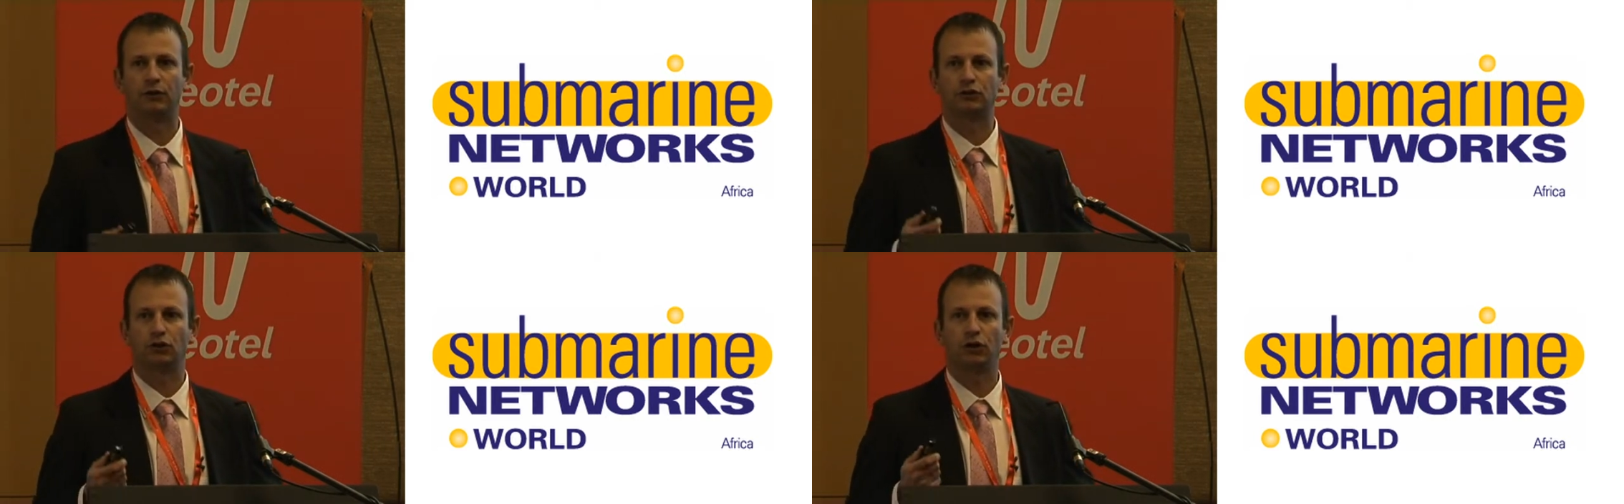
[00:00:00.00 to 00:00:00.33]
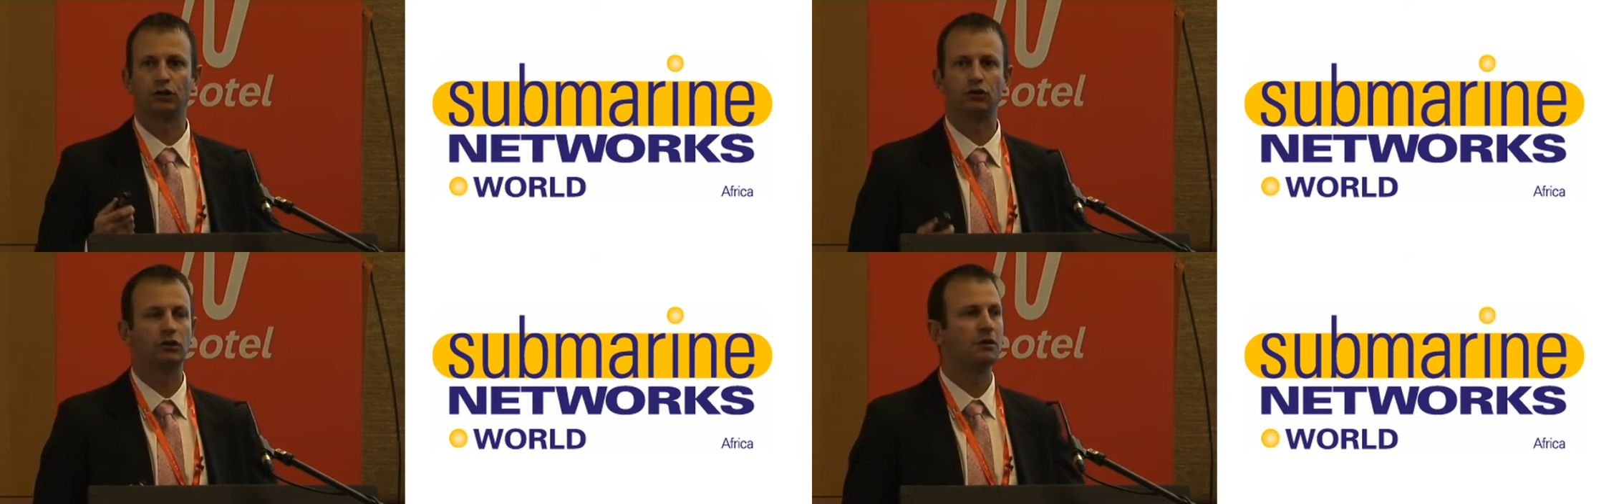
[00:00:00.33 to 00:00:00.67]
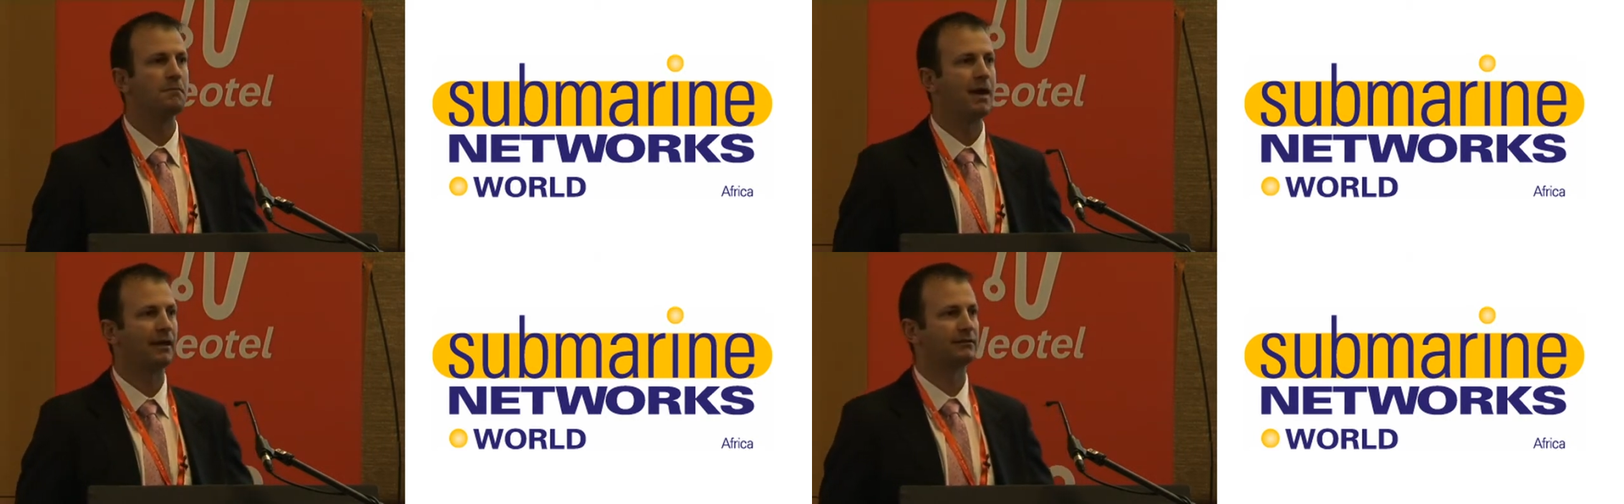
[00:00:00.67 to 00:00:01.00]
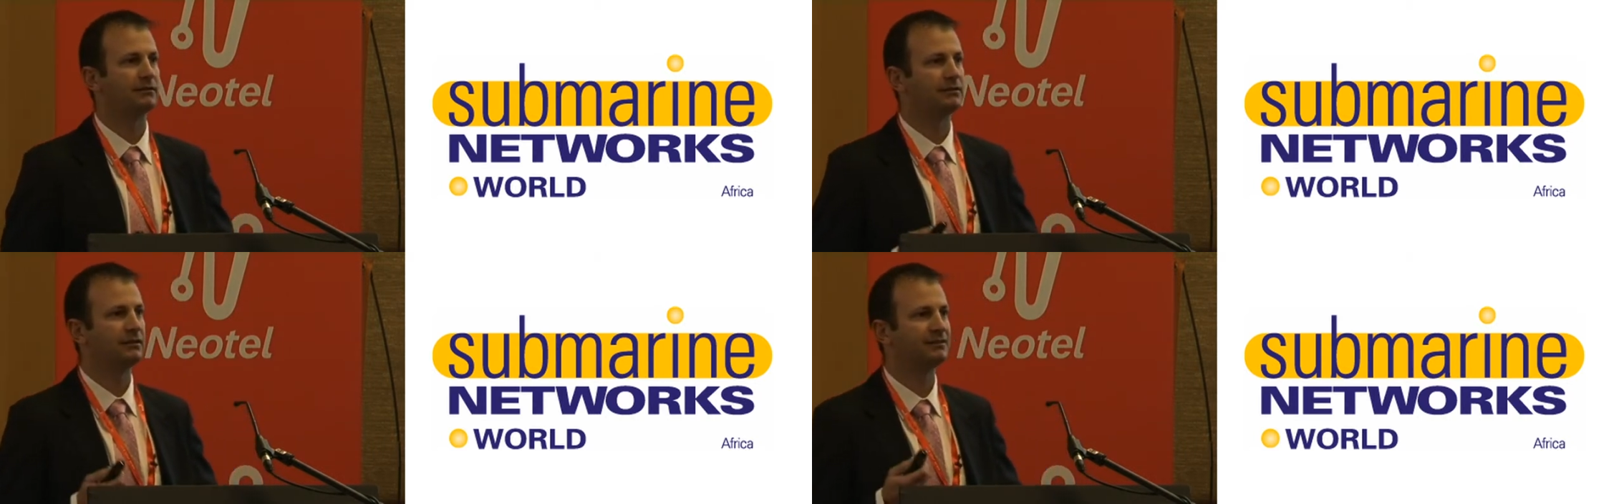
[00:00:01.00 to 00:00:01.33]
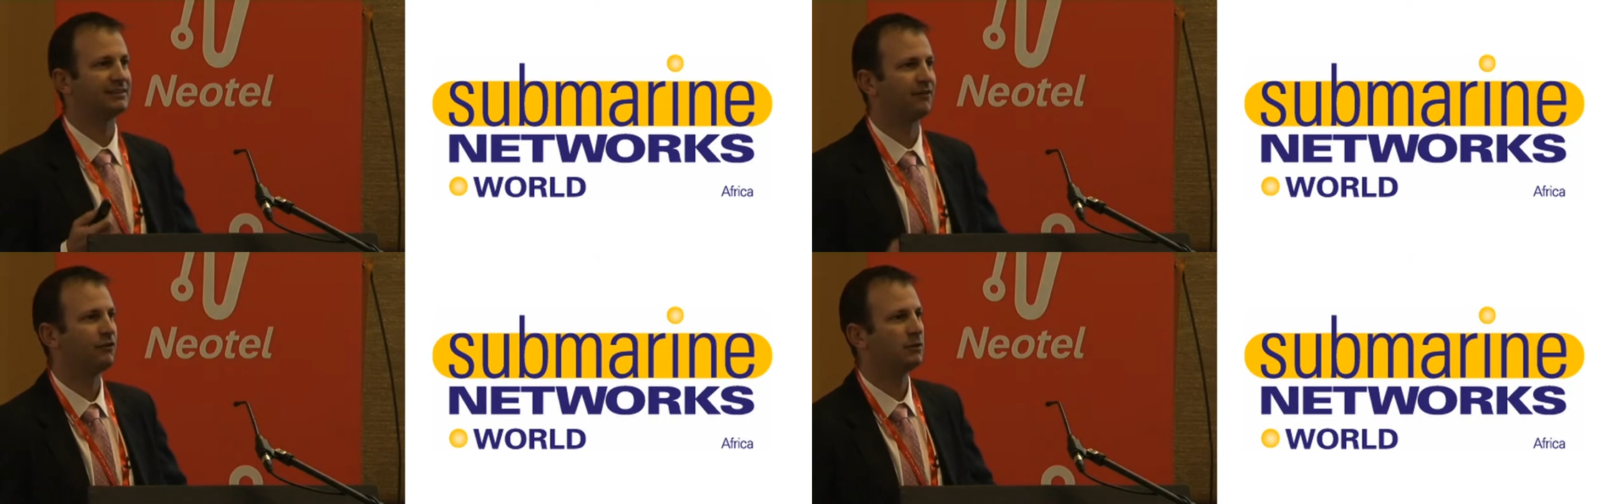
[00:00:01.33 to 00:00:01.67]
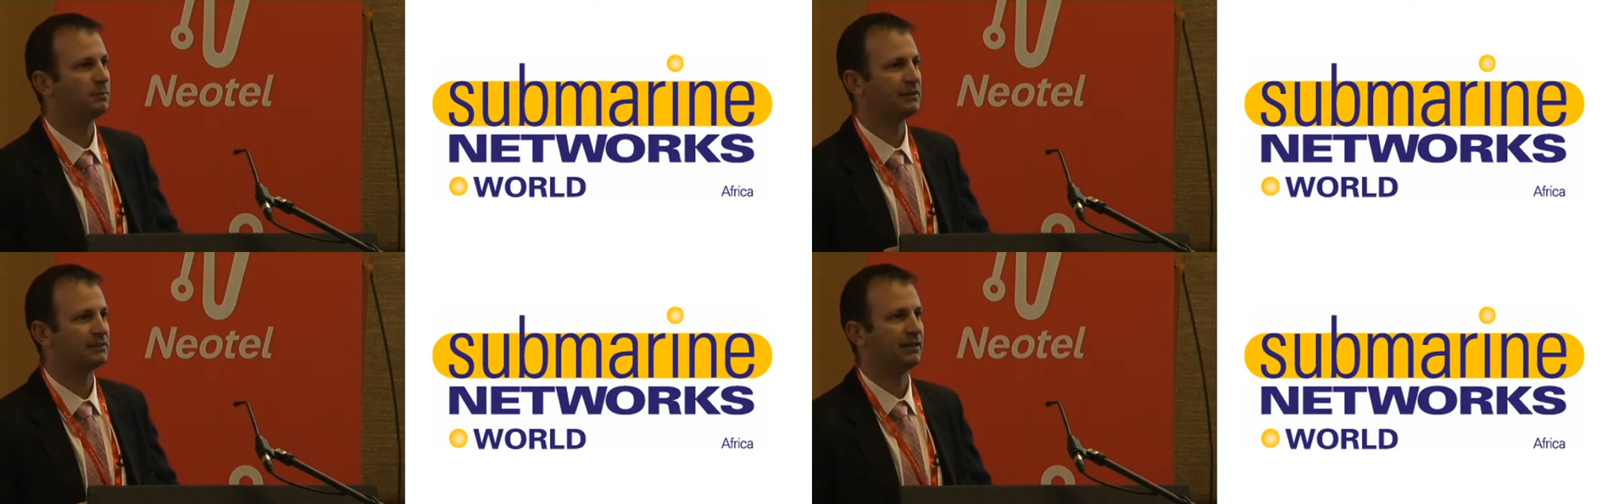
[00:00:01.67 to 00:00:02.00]
we started doing the maths and seeing
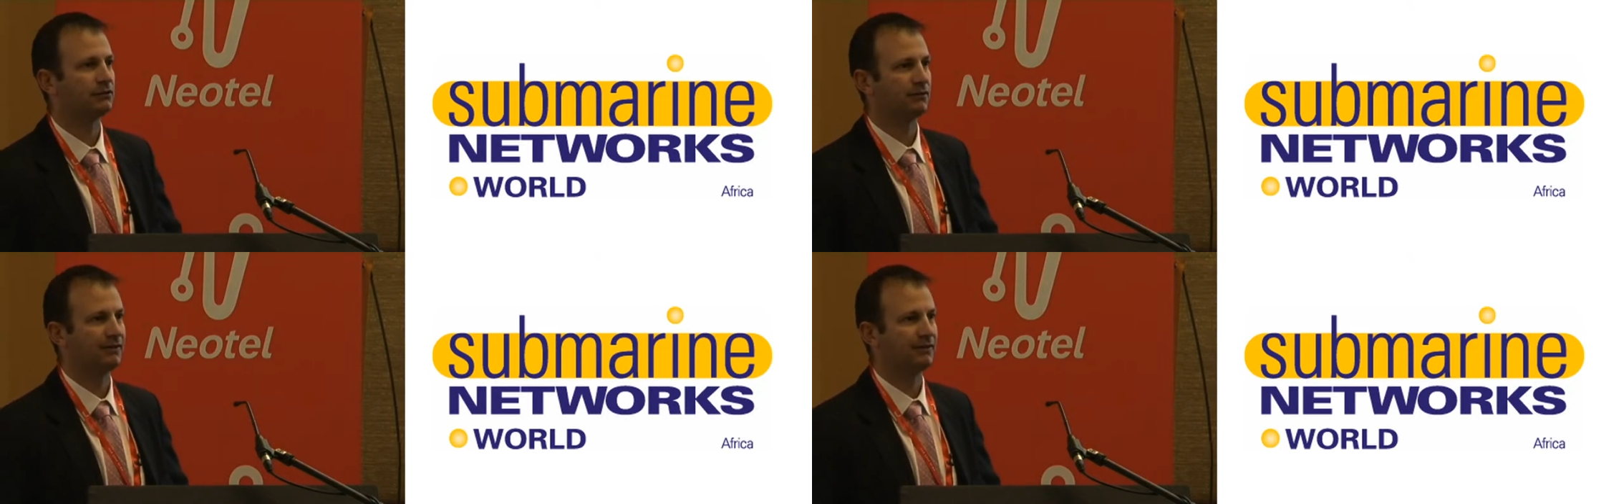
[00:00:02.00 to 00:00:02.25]
70%